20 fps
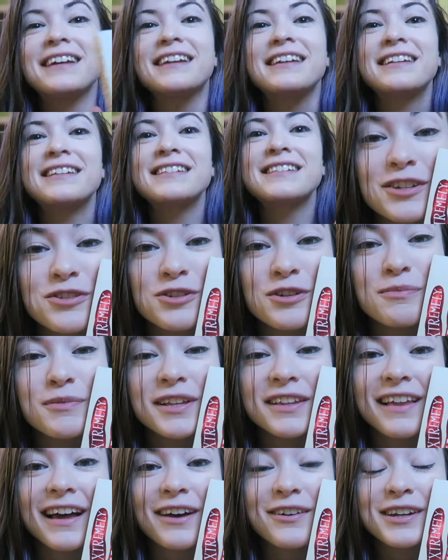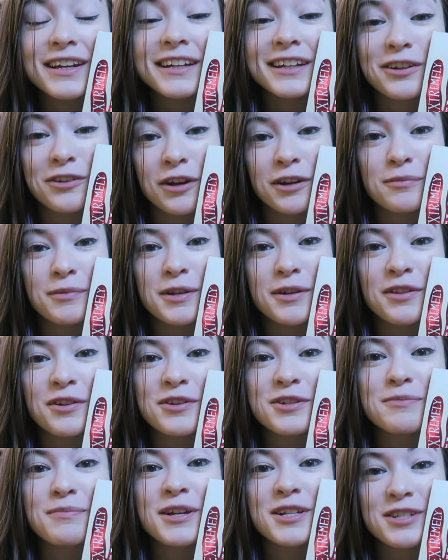is Extremely Loud and Incredibly
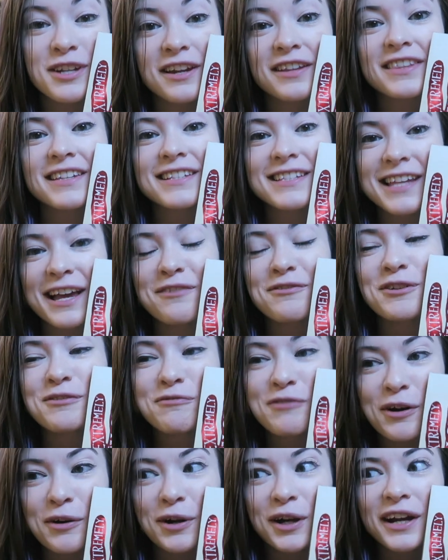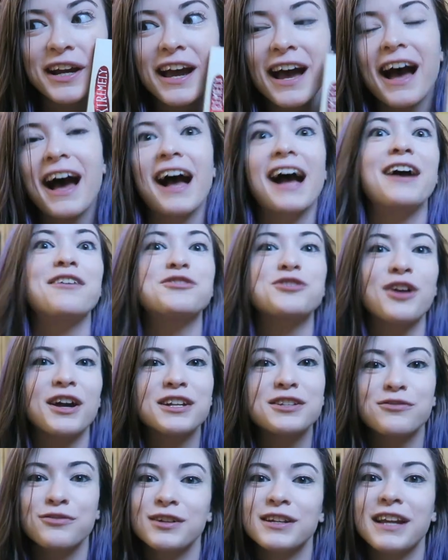Close by Jonathan Safran Foer. I've
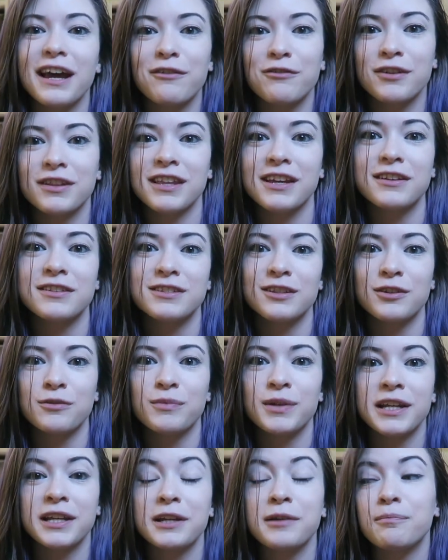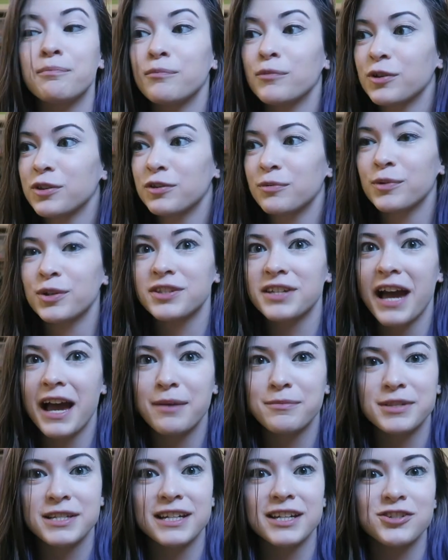tried to read Everything is Illuminated multiple
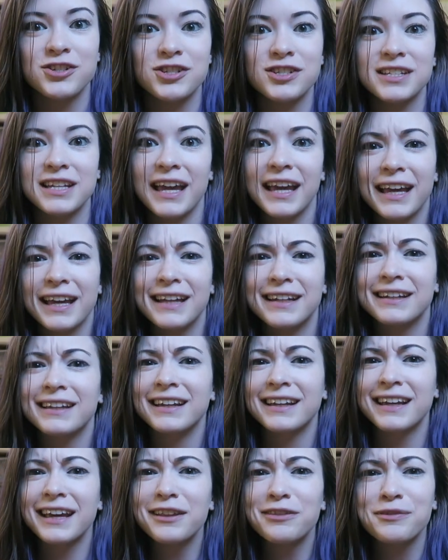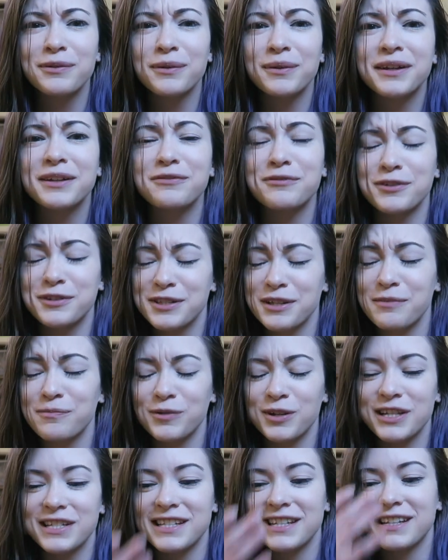times and I just can't get through it for some
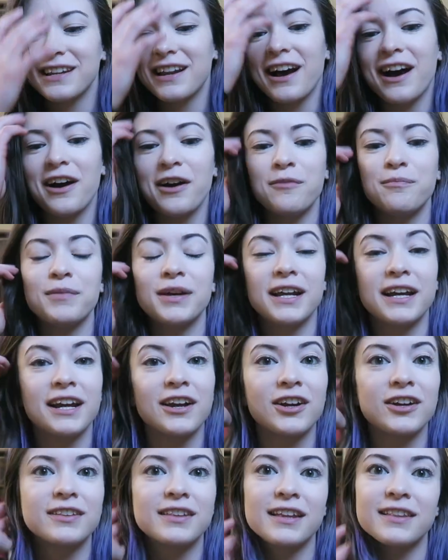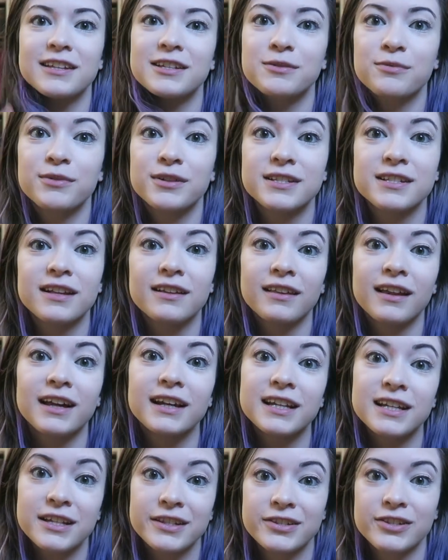reason, but I heard that this one's a
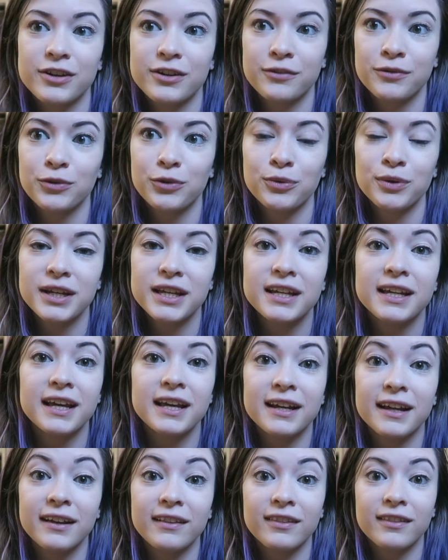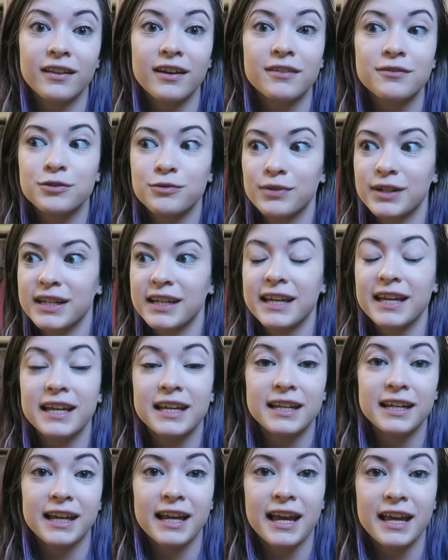lot easier of a read, and I loved reading
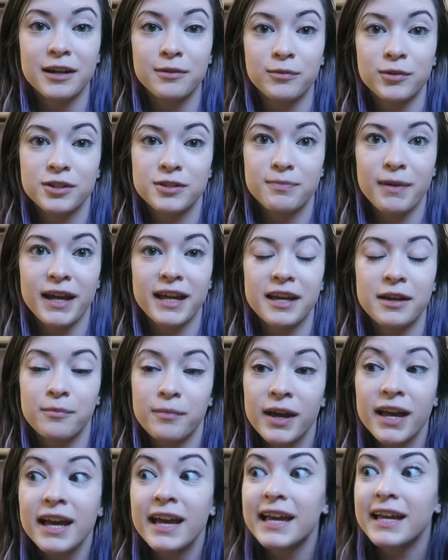Eating Animals by him.